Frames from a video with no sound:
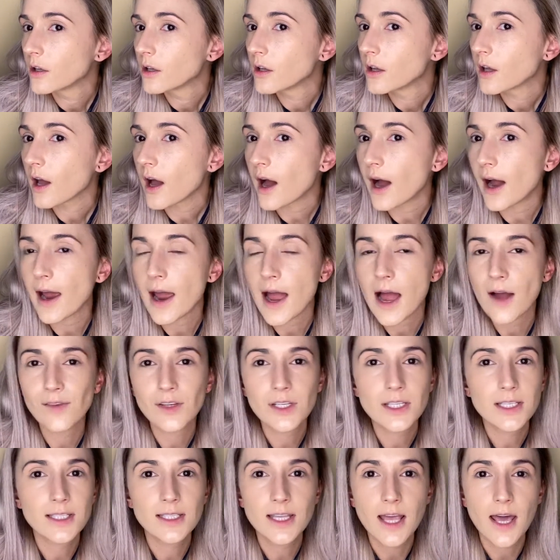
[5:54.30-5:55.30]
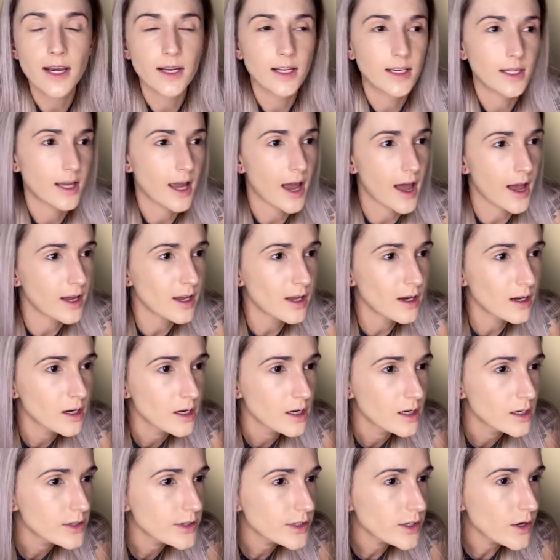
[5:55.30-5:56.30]
I haven't set it yet,
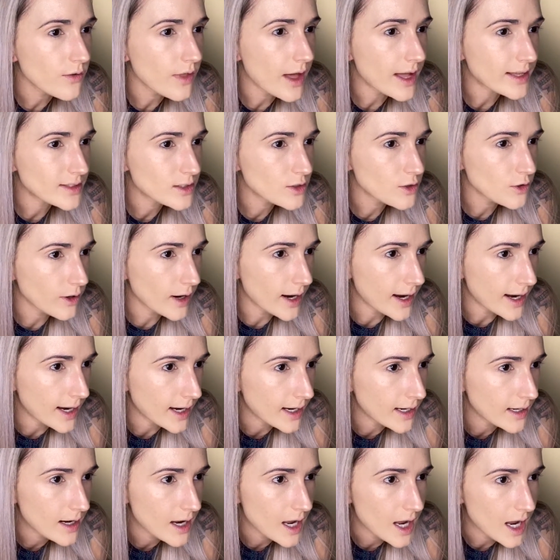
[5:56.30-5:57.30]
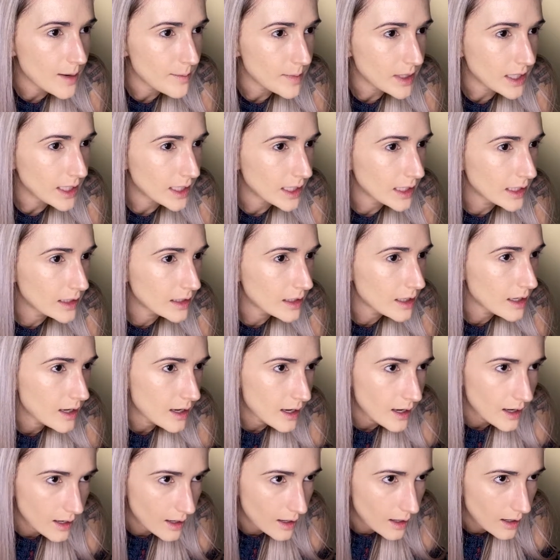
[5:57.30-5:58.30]
so that's great. I mean,
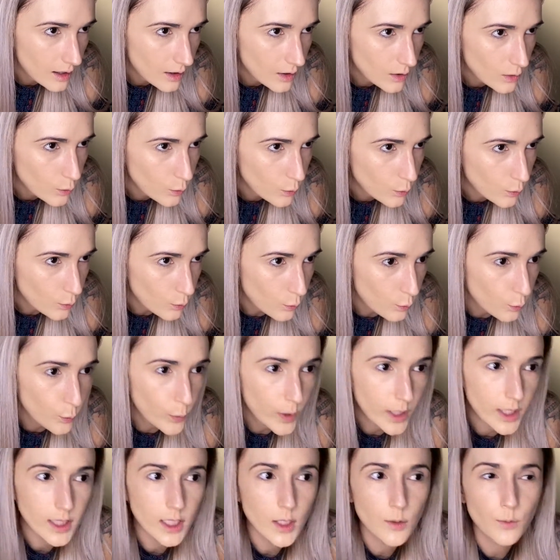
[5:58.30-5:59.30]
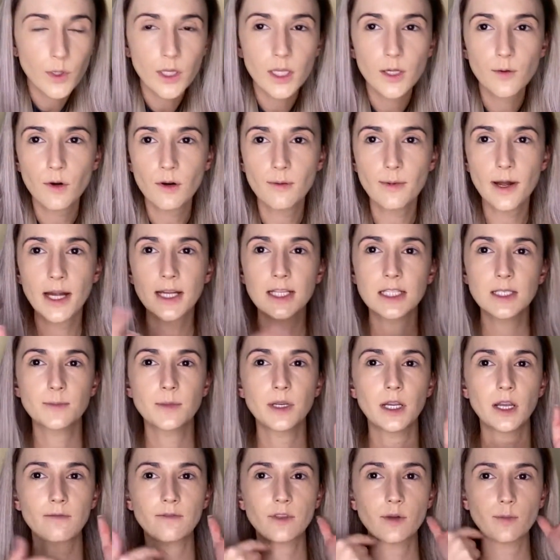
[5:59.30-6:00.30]
really, really reminds
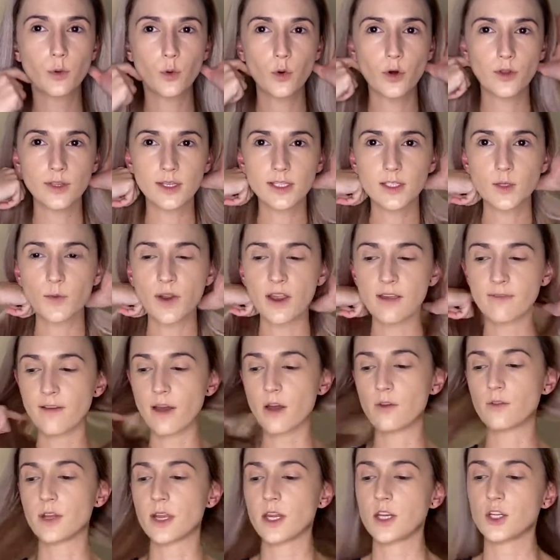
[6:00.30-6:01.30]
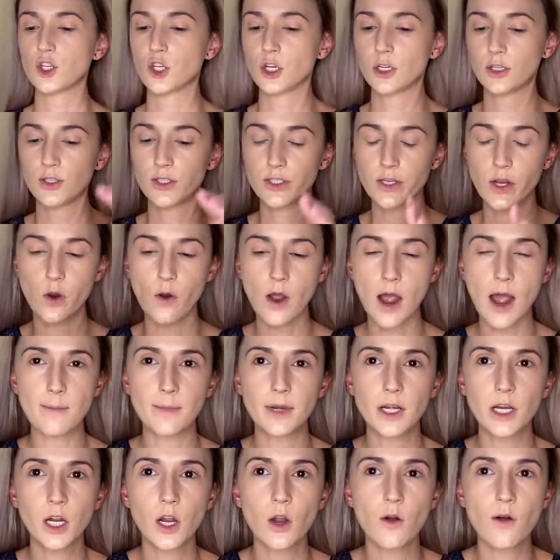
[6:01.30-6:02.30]
me of the Born This Way foundation. So I'm
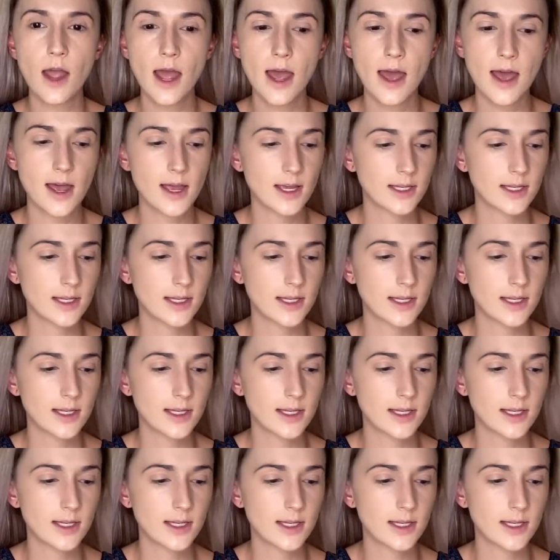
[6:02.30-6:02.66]
gonna go ahead